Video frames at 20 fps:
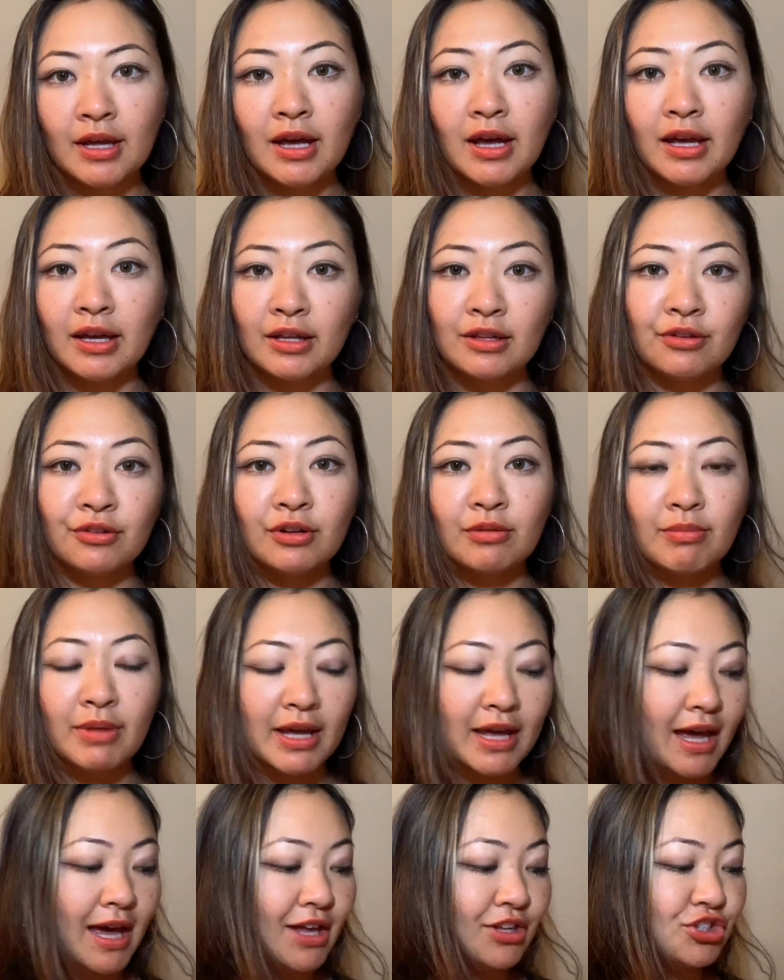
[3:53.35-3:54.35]
I included
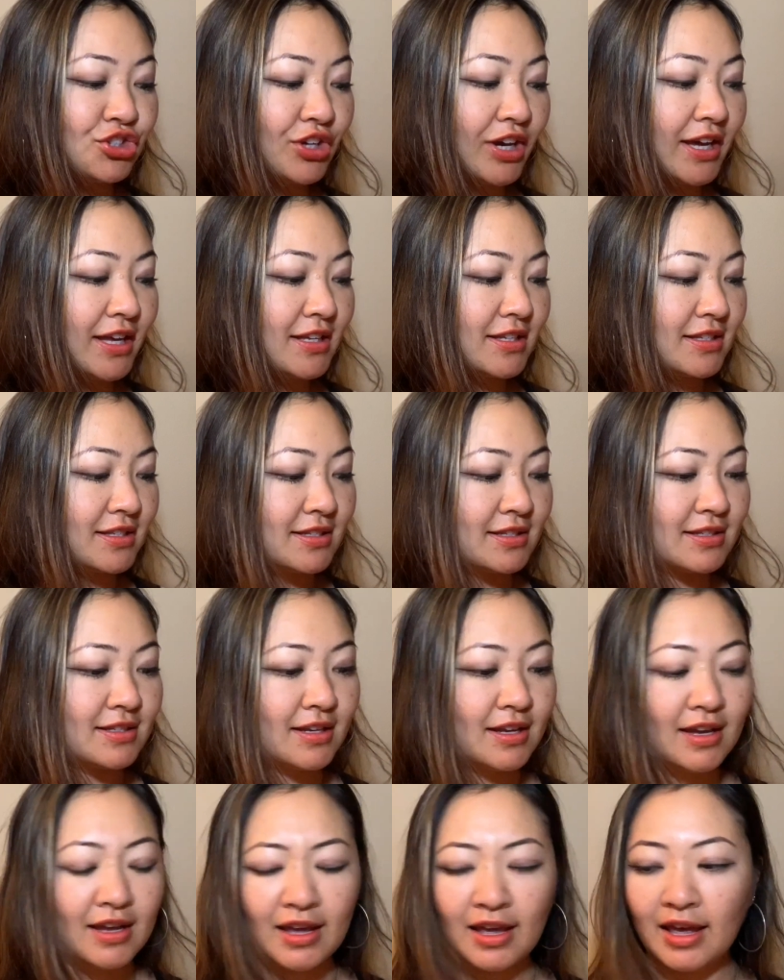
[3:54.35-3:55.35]
my address,
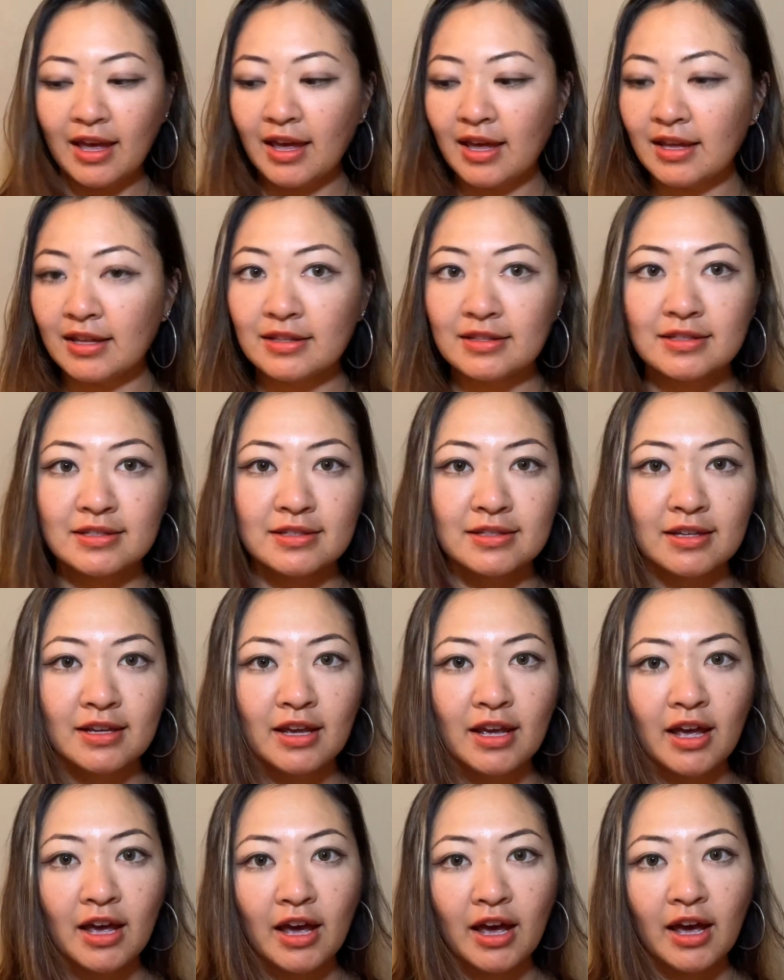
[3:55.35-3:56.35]
and
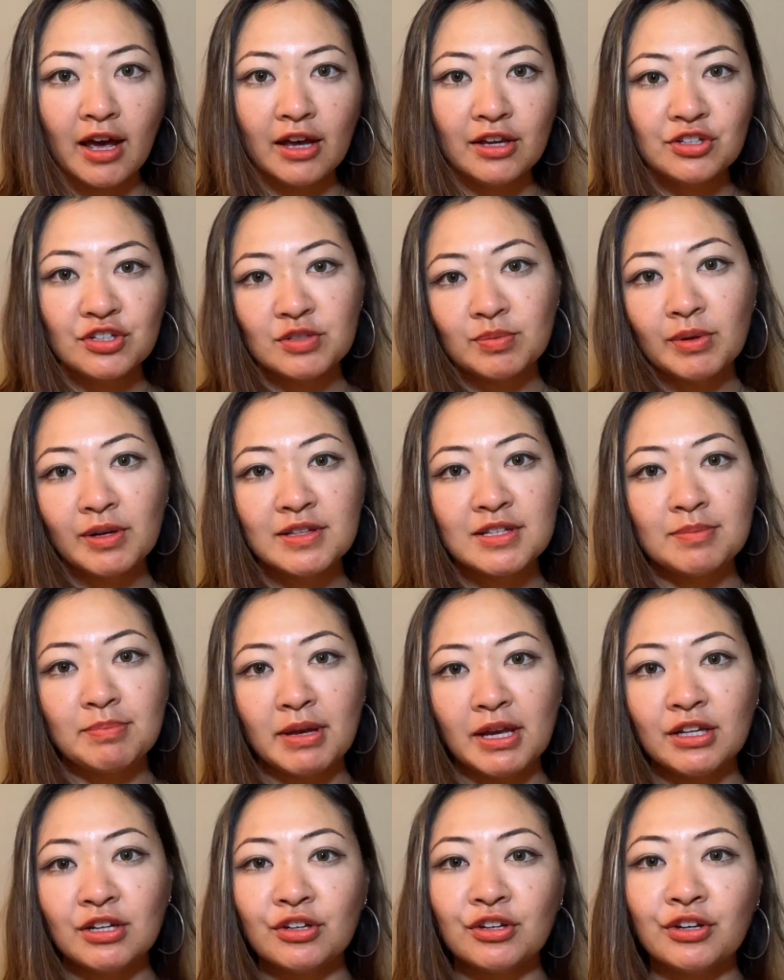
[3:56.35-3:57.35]
I just wanted to
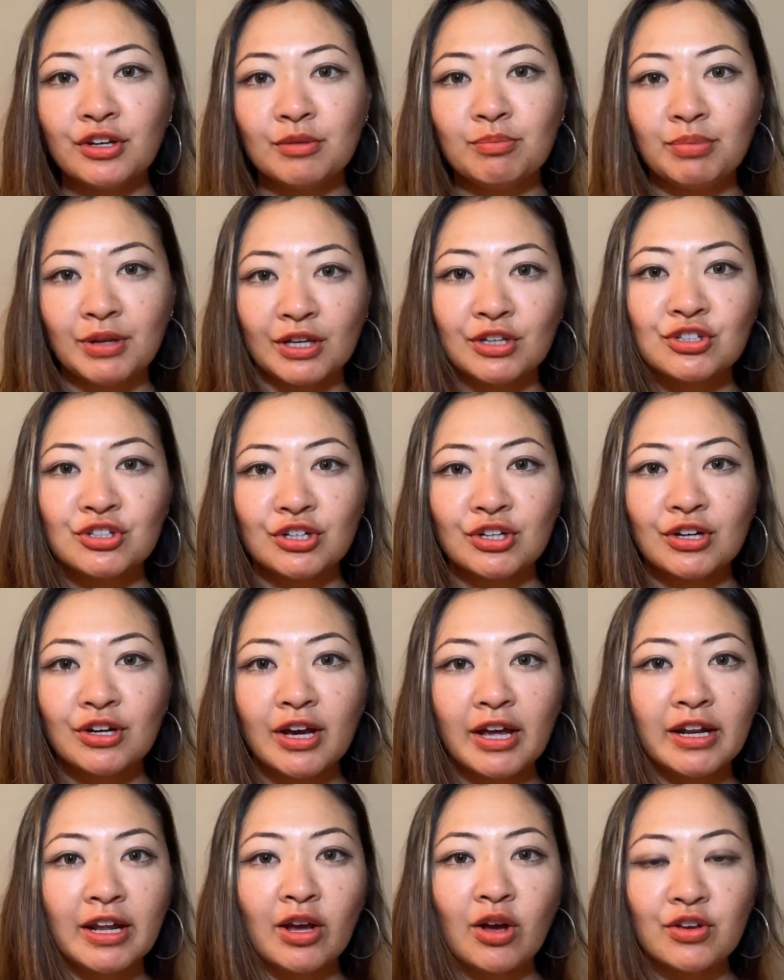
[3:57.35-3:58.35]
paint a good picture,
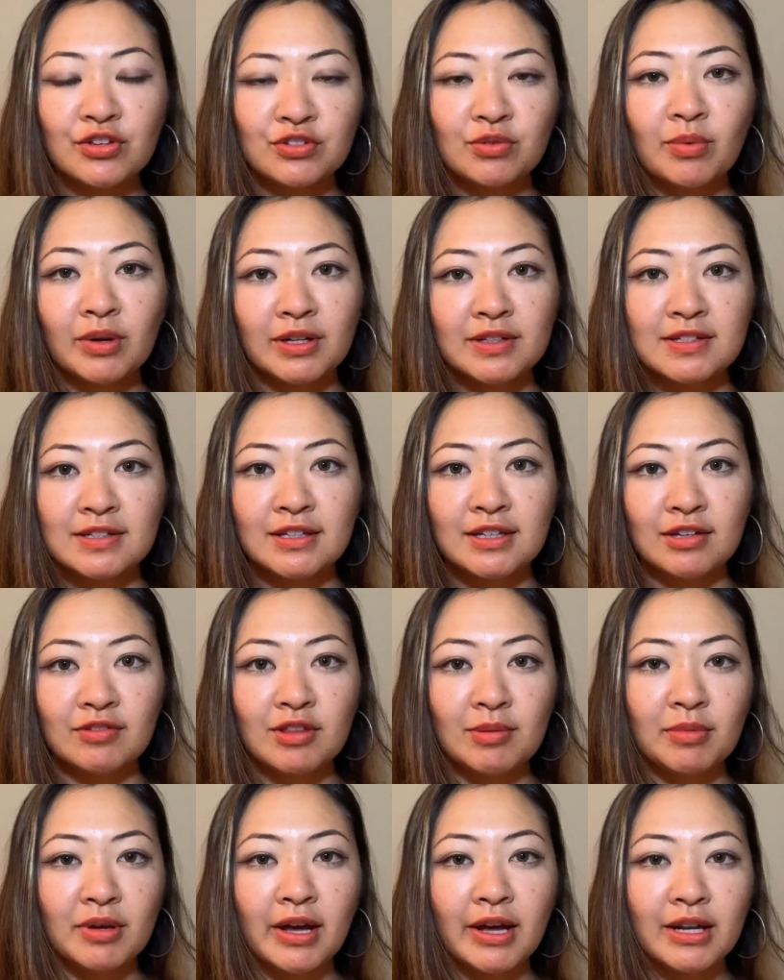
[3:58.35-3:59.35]
and I also wanted to give
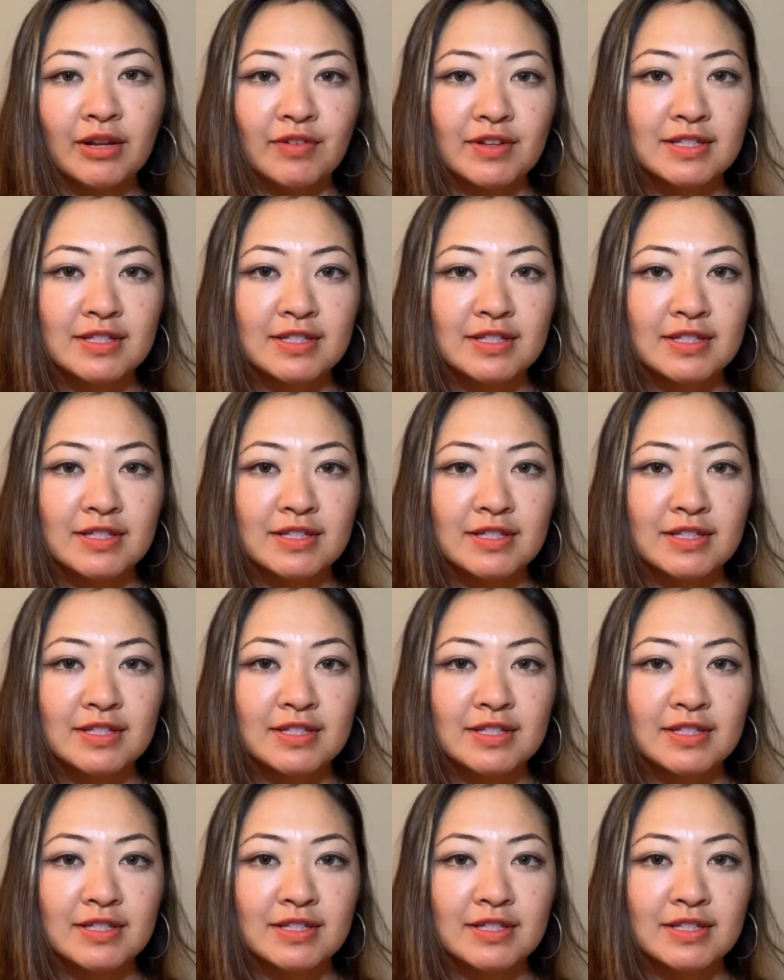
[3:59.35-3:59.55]
them kind of a